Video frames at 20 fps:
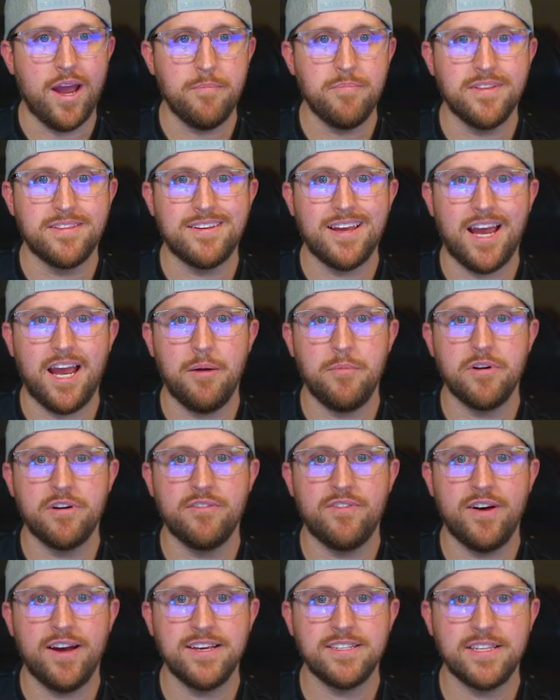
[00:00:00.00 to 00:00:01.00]
the timer
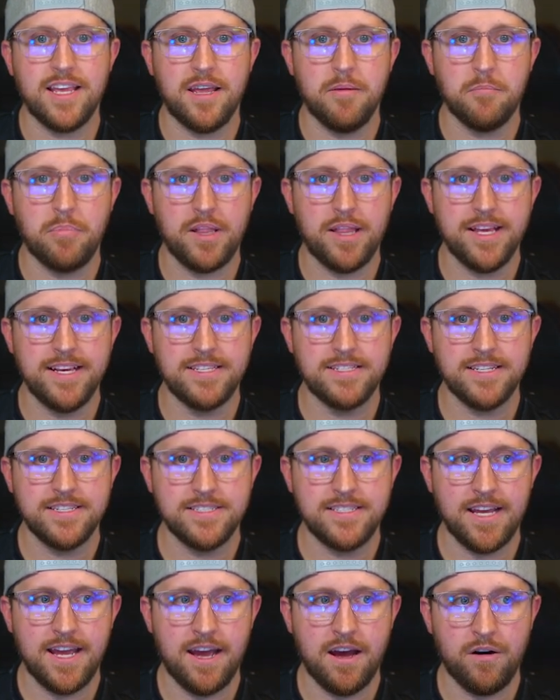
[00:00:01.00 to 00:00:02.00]
device and place it
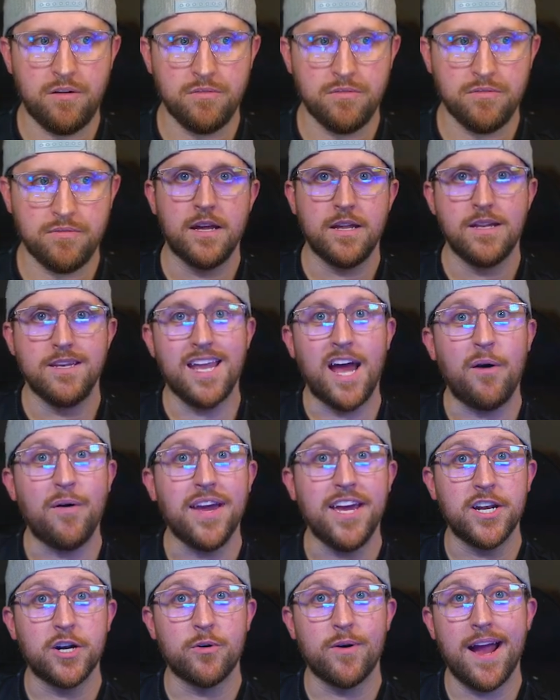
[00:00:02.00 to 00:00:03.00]
down. Now
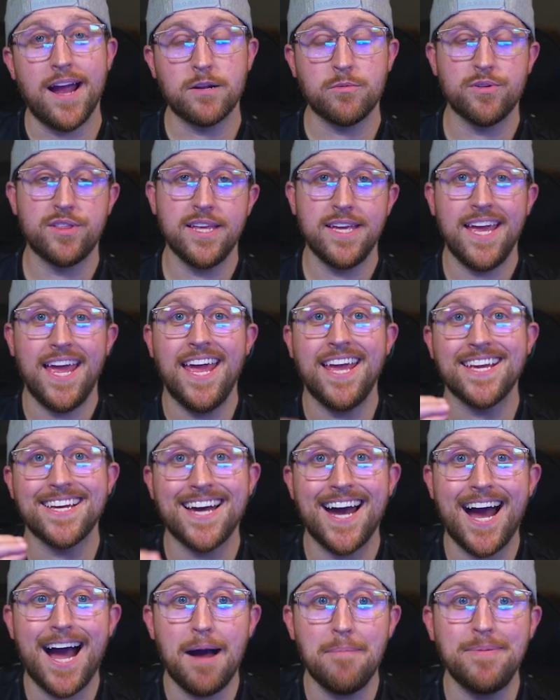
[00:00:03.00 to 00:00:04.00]
interact with it and
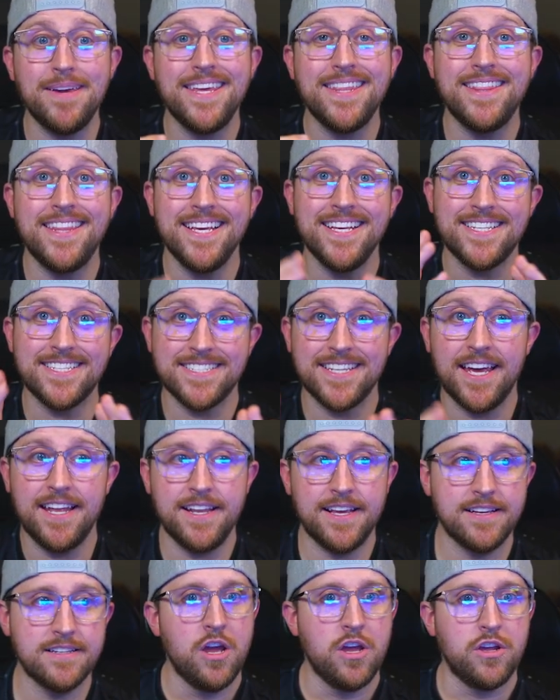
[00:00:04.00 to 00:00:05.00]
copy these
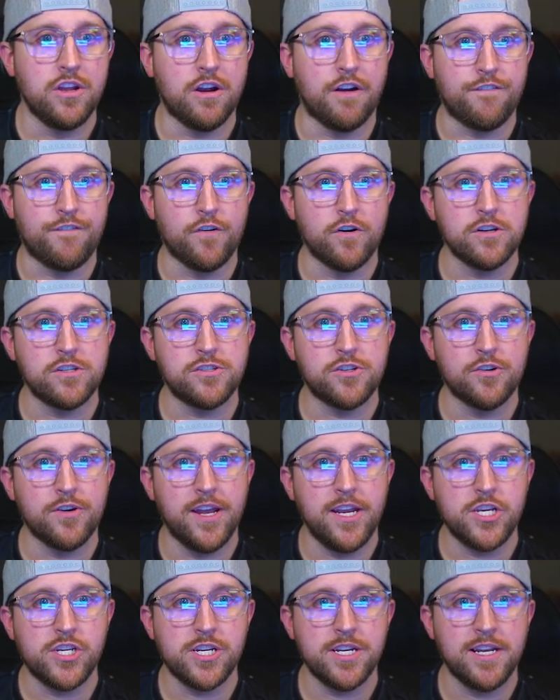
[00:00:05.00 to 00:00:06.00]
settings. Your first
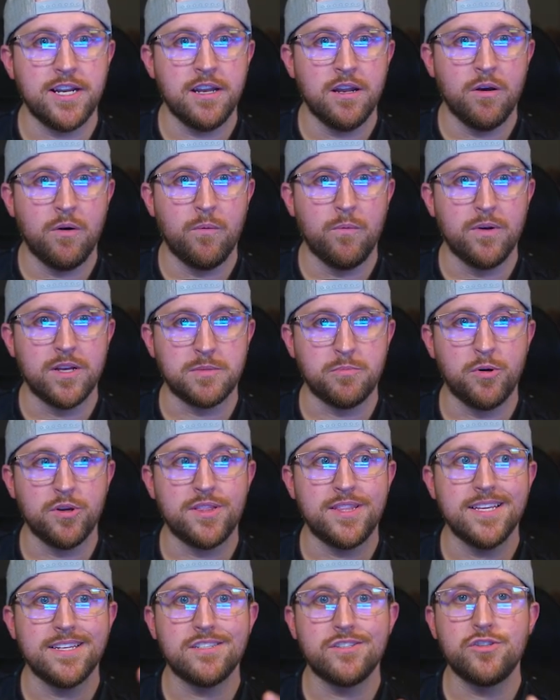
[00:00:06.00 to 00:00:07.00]
duration, let's
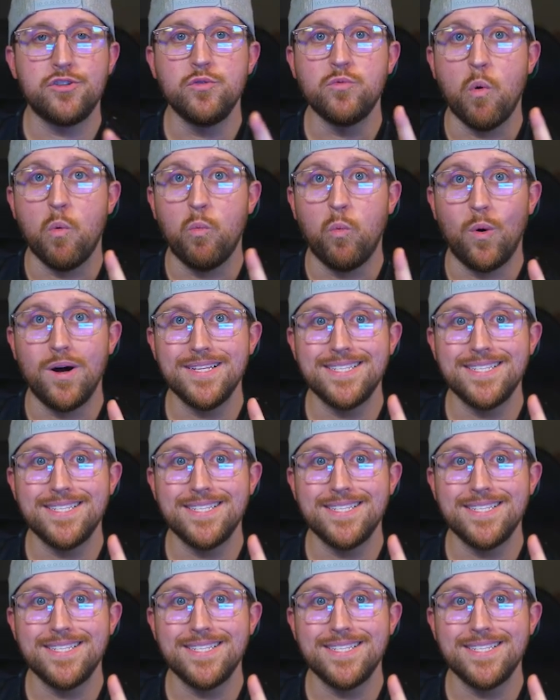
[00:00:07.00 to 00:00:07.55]
put this to 1